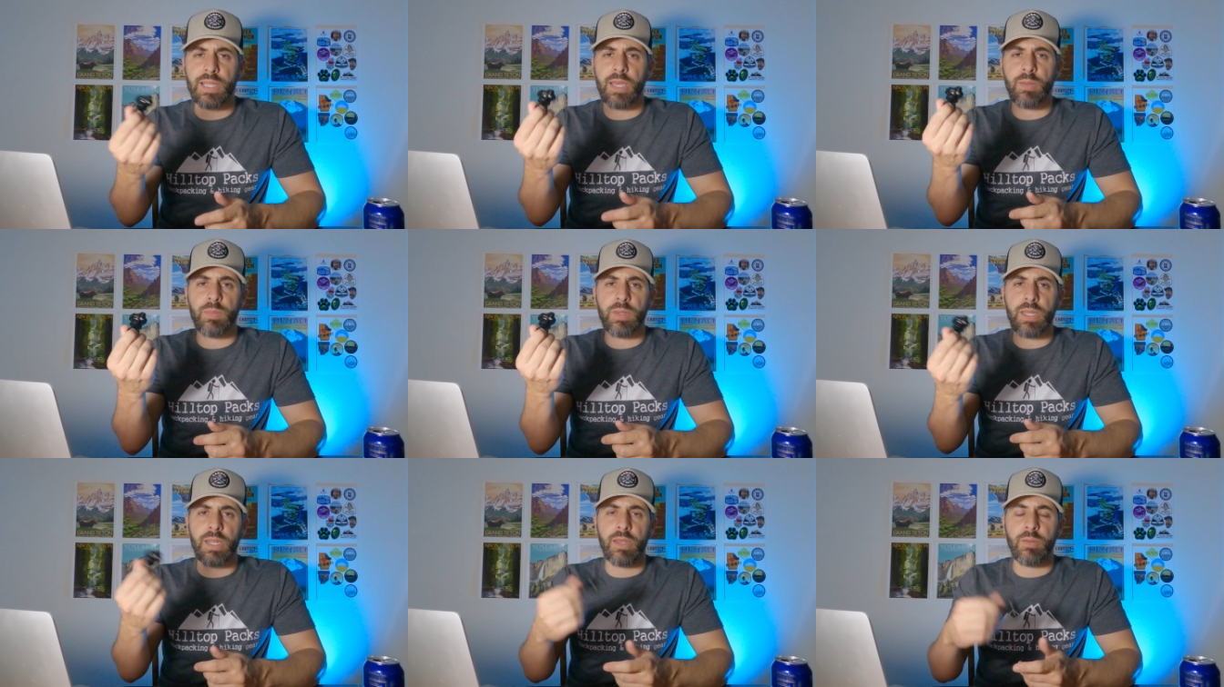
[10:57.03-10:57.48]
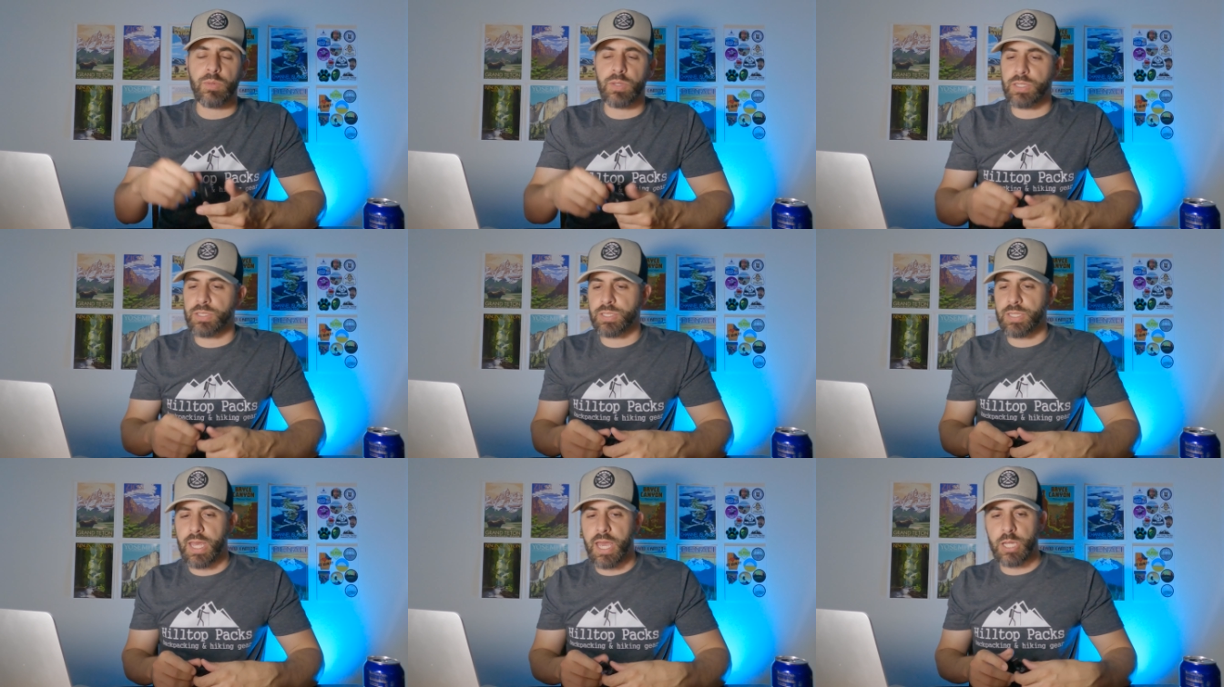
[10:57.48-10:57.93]
like being able
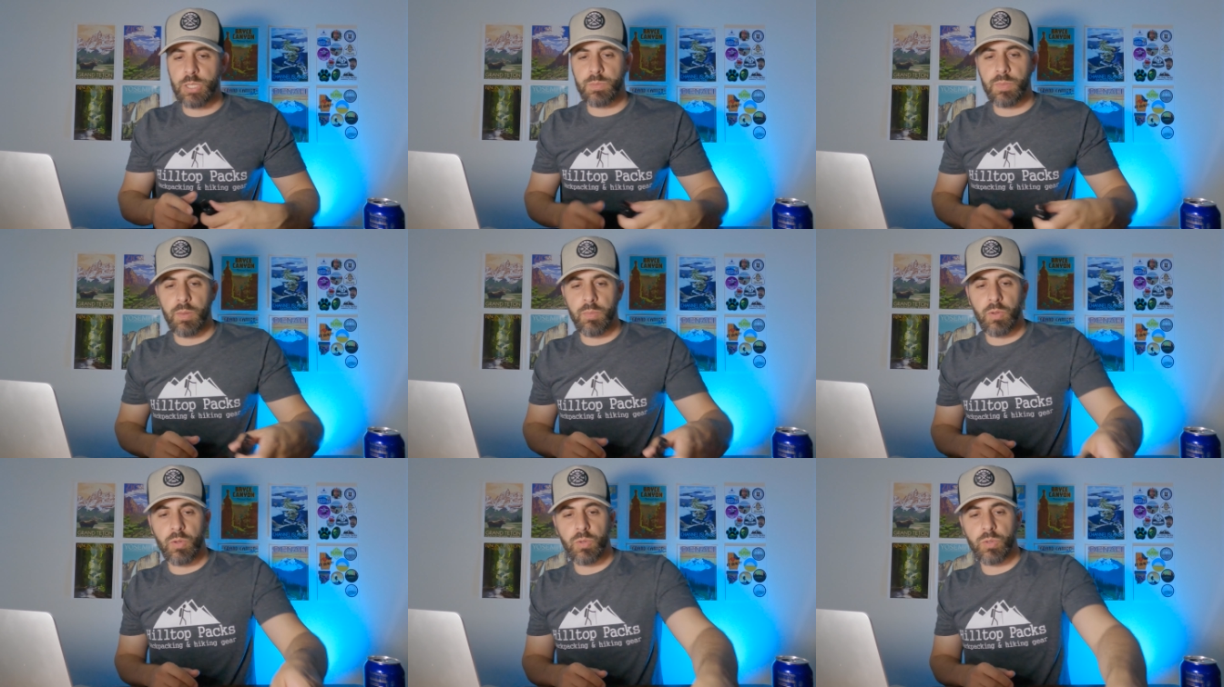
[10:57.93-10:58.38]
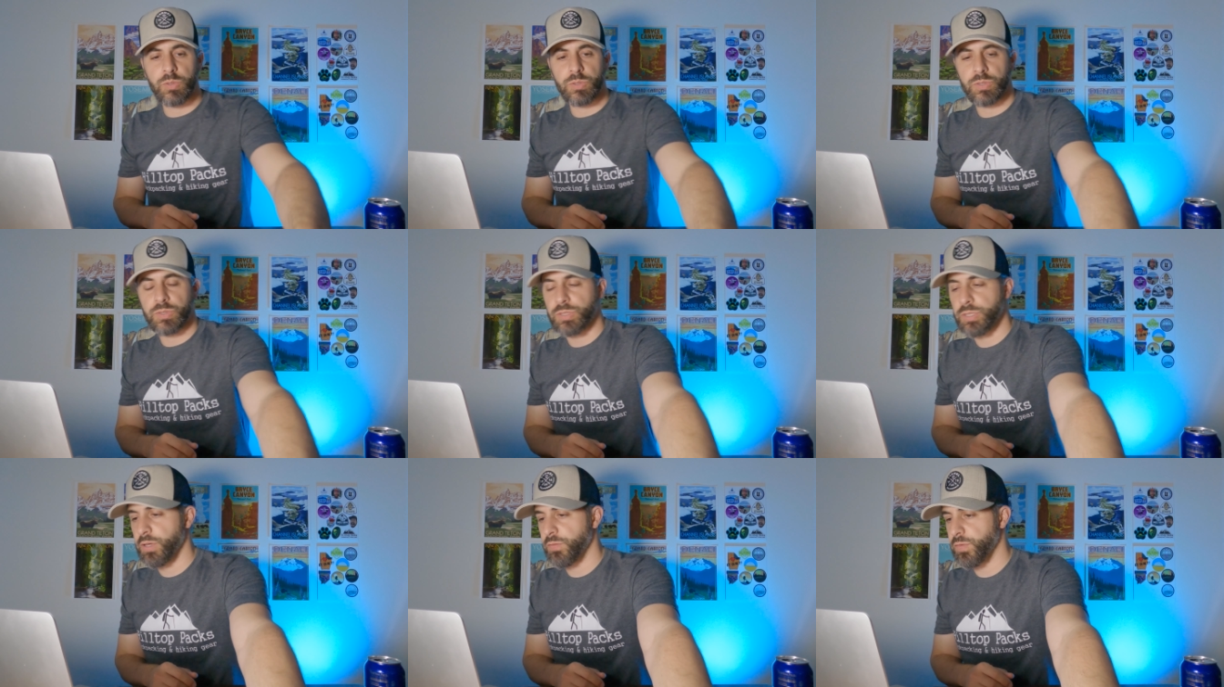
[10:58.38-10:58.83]
to stash my poles
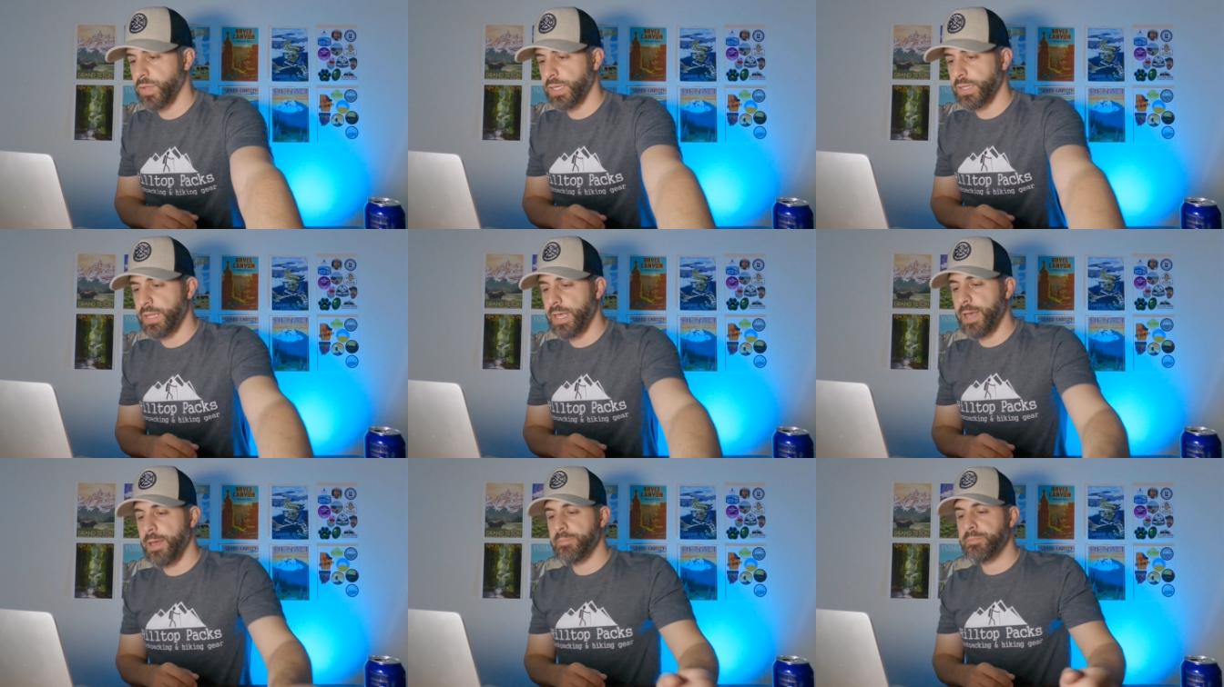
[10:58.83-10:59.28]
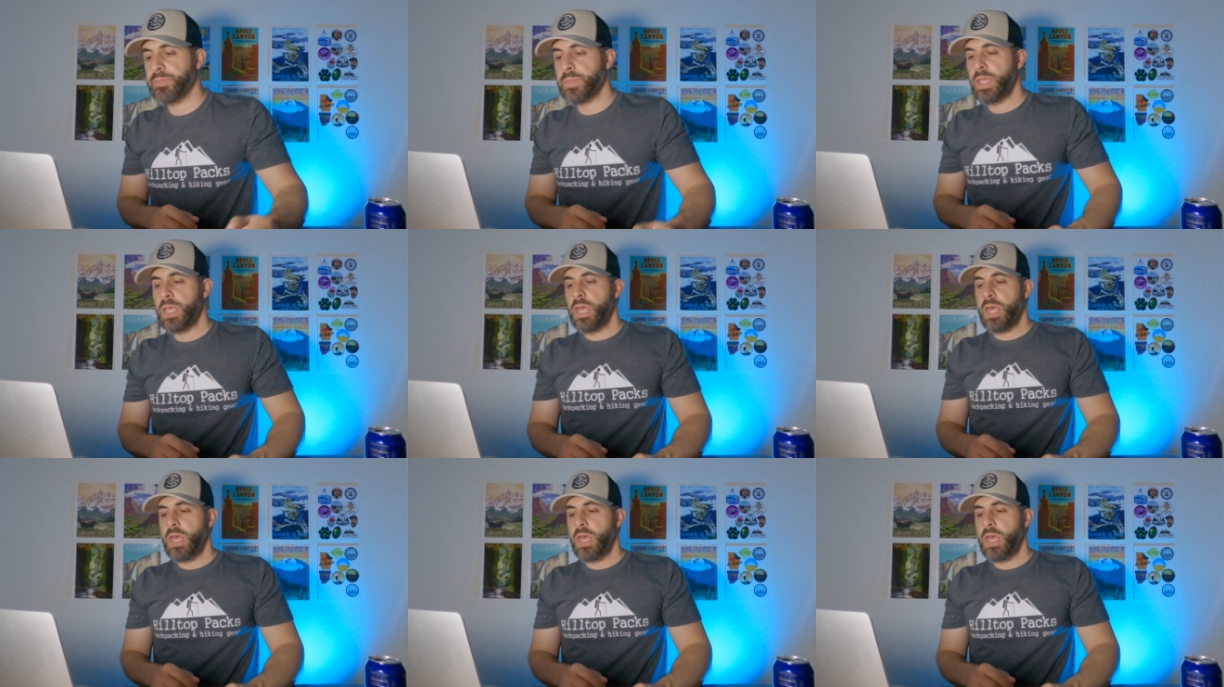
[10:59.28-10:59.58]
or stuff like that,